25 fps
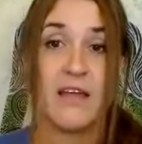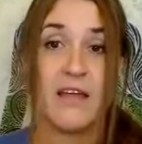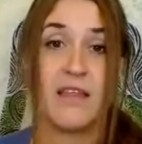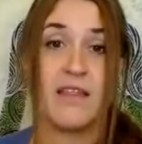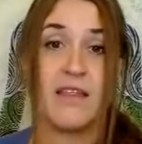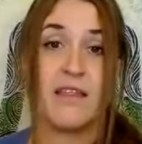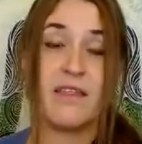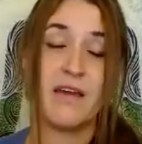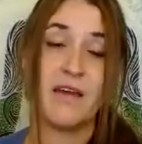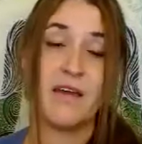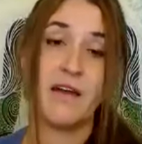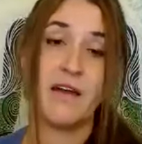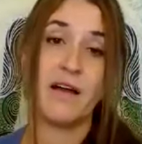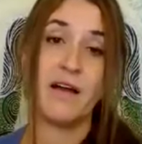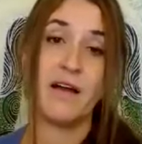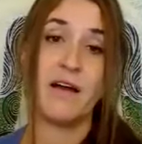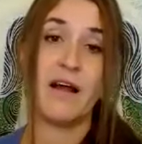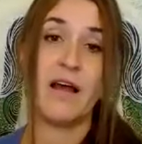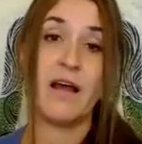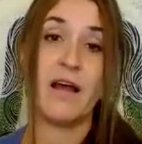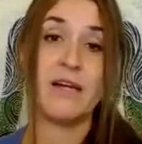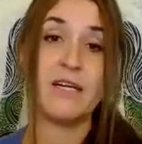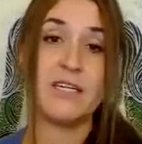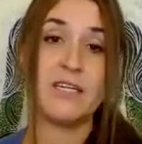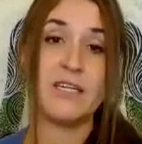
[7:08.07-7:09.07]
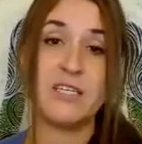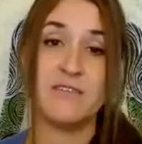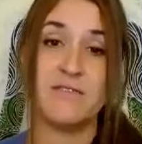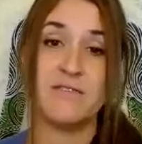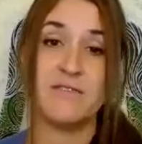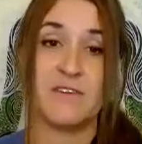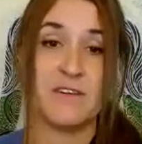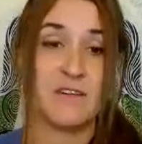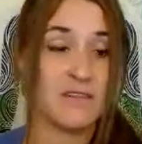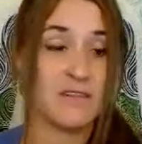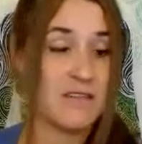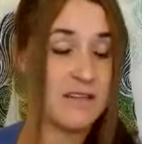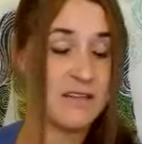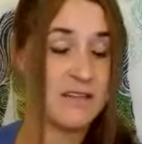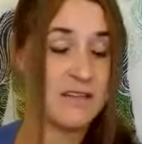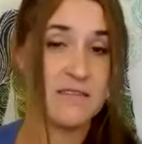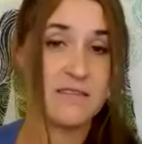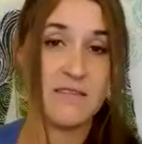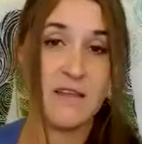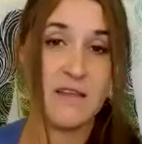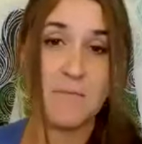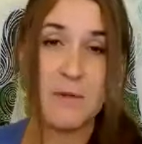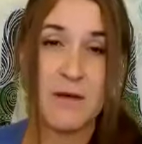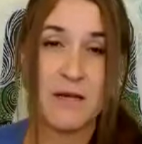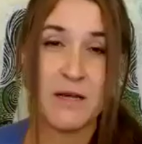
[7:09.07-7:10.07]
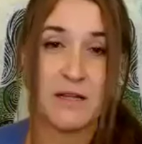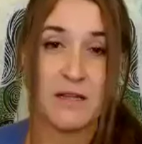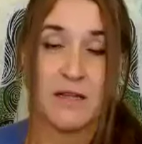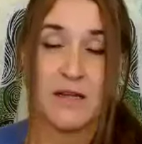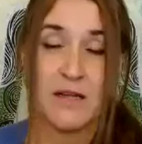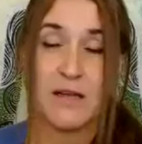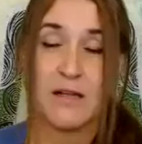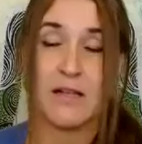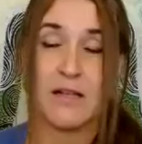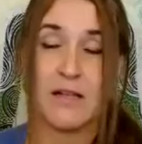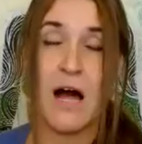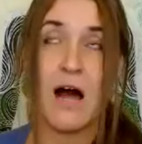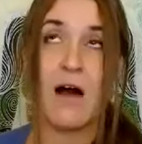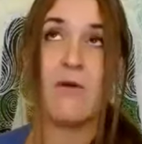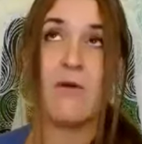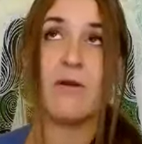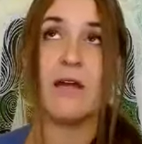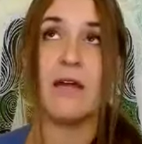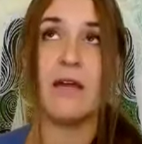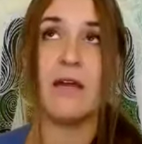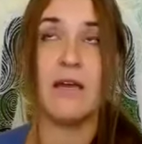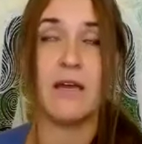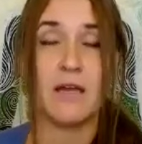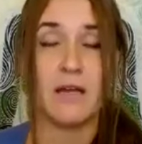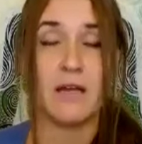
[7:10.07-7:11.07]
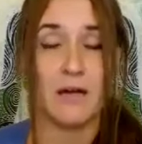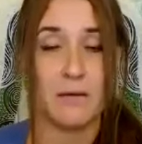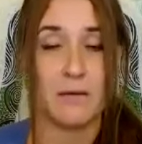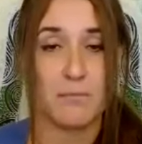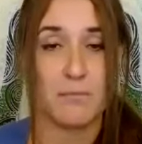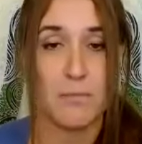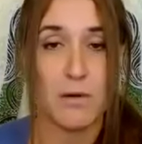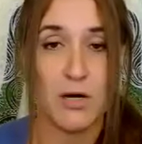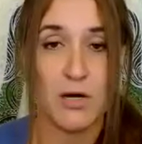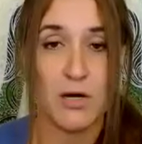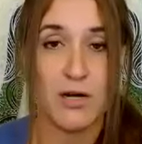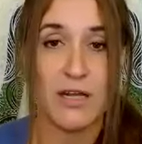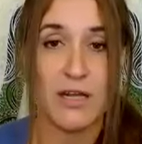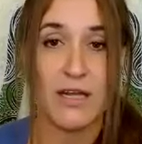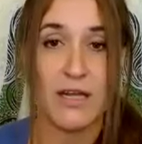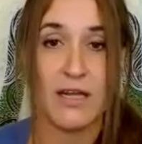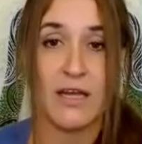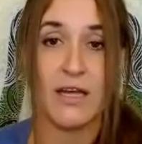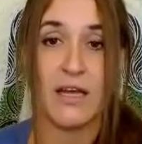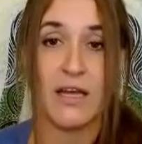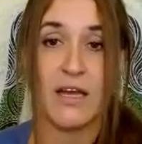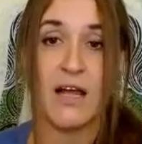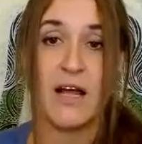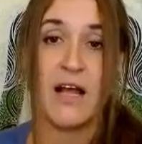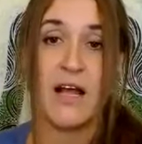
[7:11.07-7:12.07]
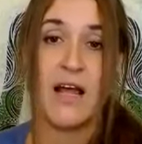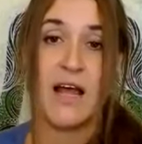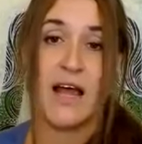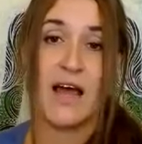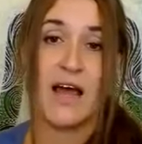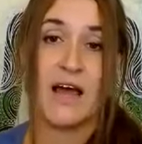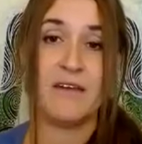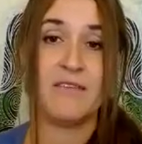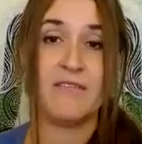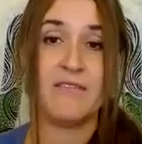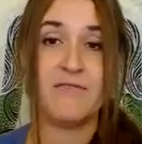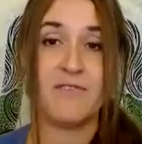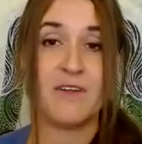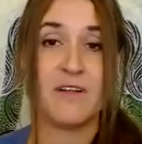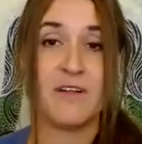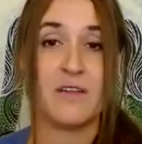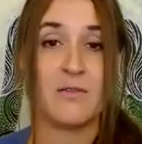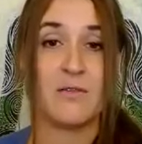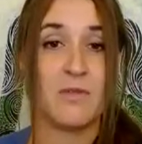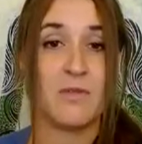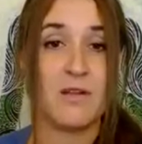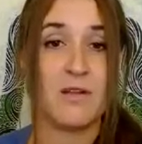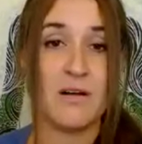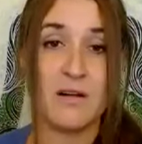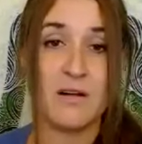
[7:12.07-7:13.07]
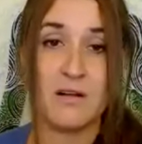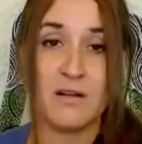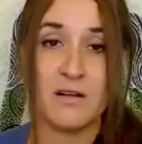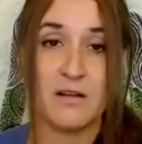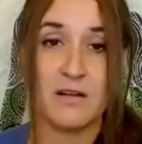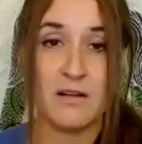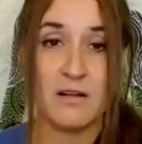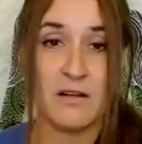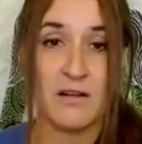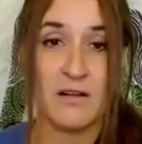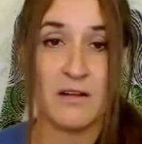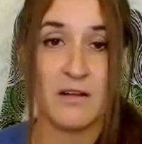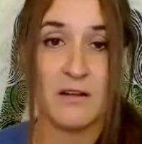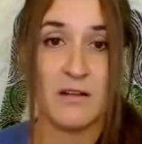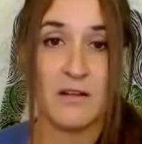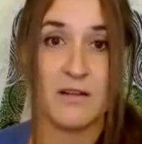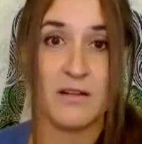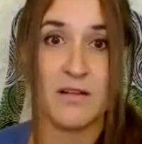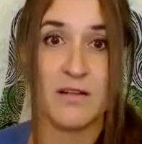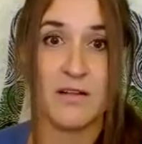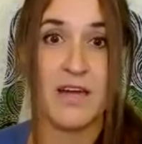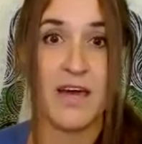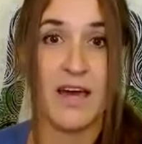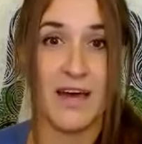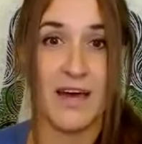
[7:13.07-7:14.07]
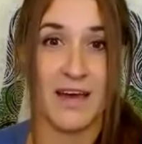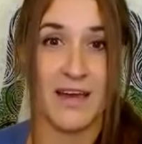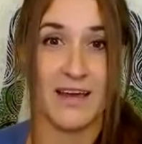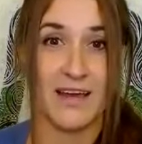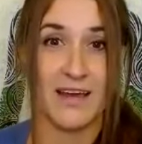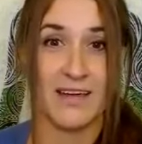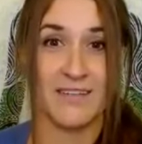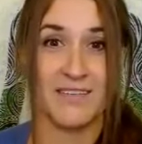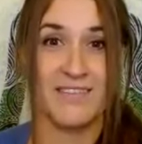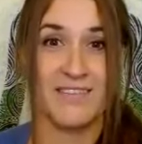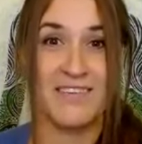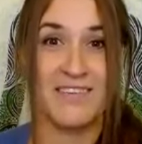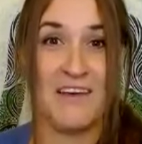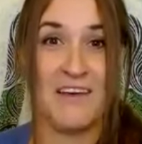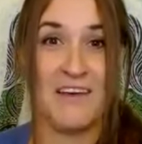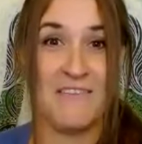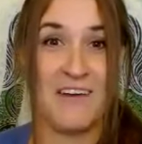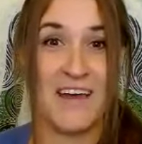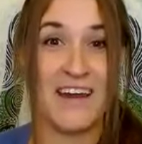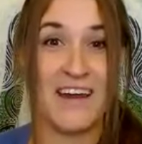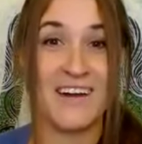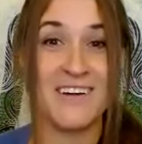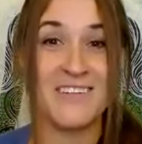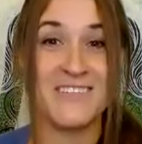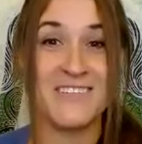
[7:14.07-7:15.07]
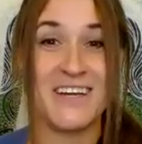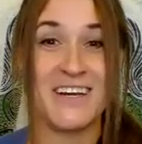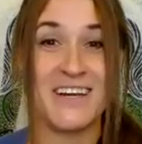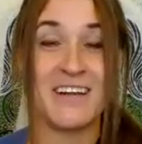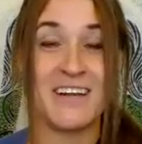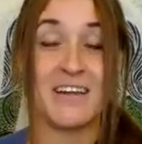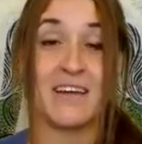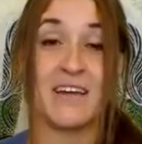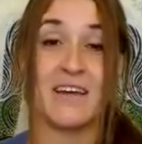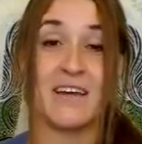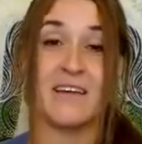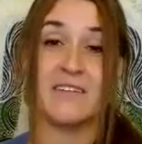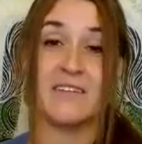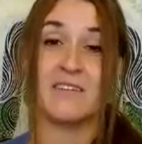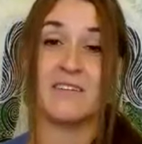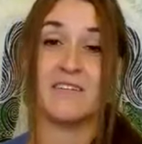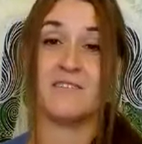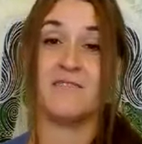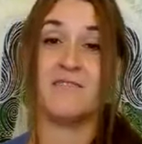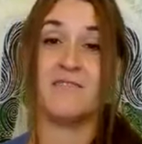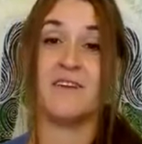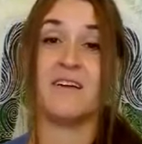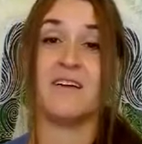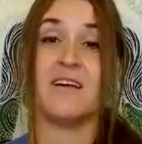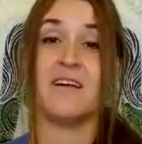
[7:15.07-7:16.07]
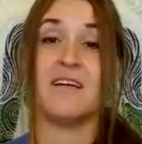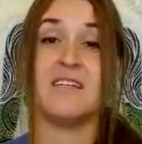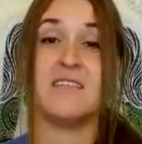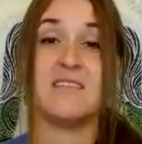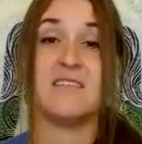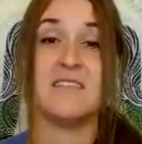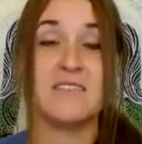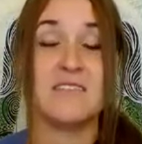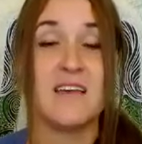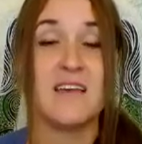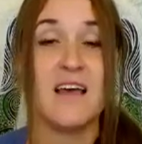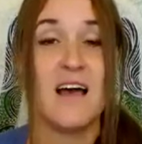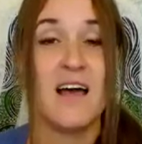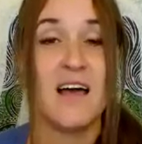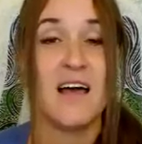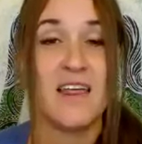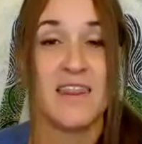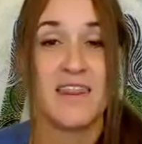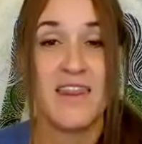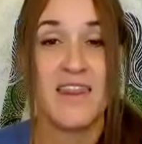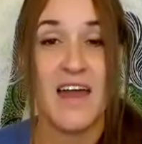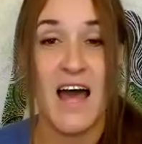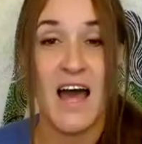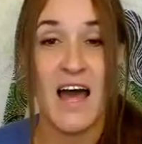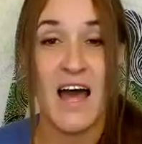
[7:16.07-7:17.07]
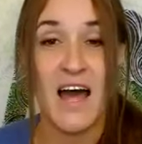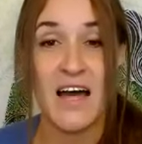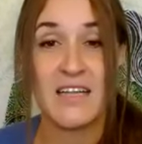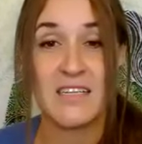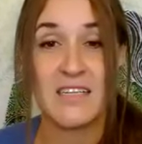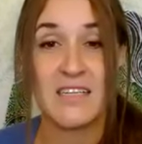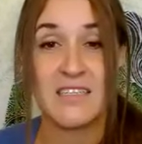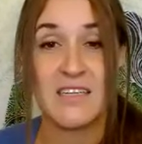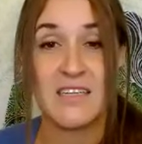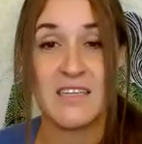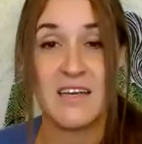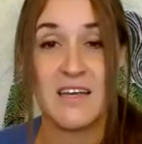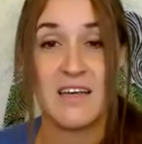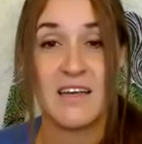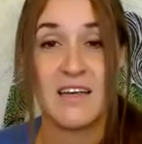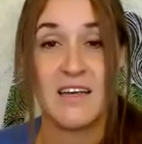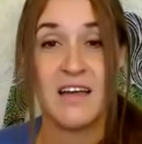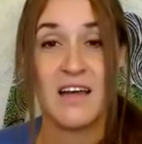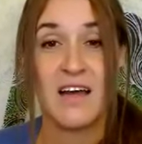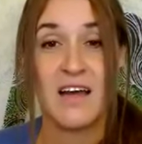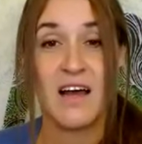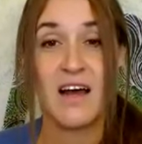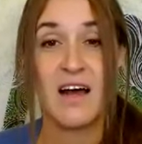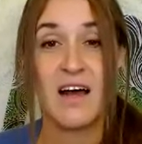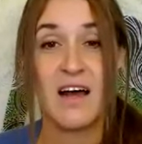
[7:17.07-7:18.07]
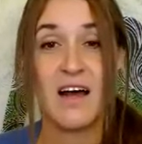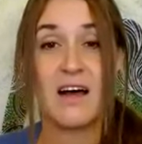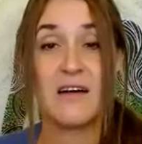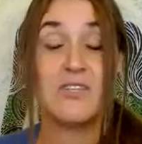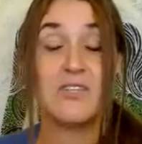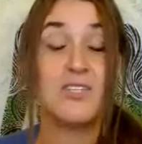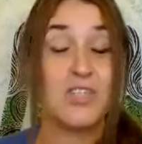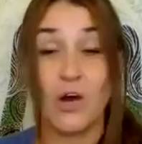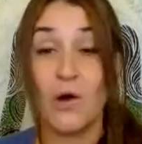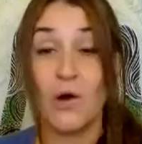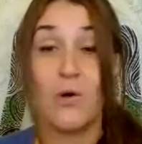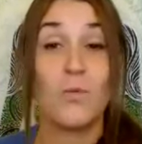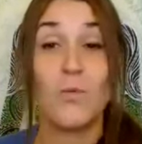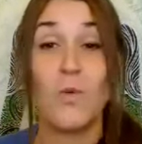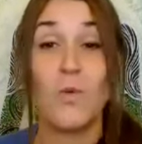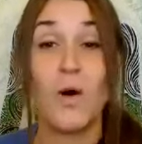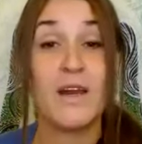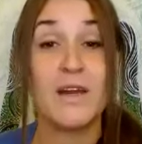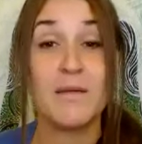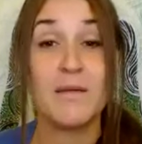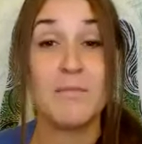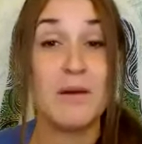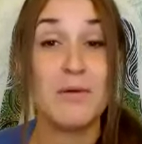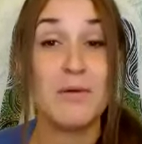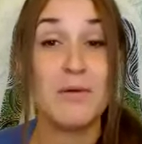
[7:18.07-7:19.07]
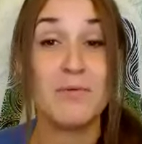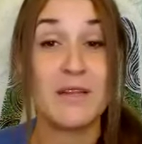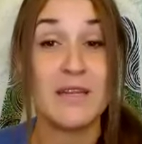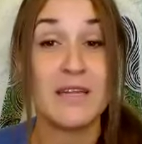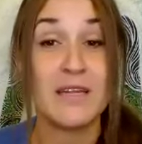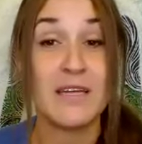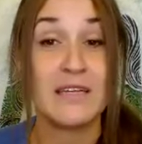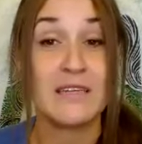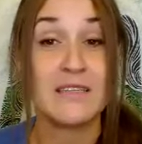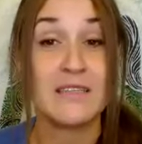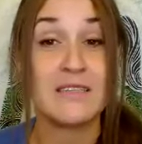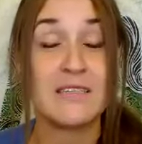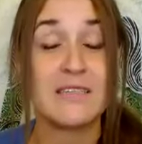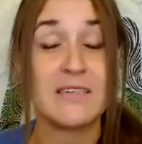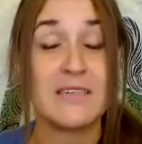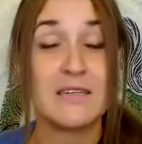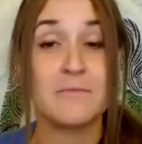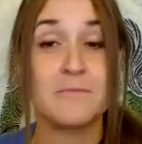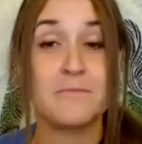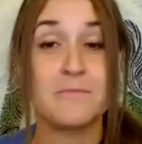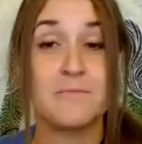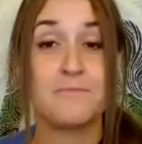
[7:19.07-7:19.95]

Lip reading: Their energy field is typically cloudy or murky and filled with all kinds of energetic interference that don't want to be released.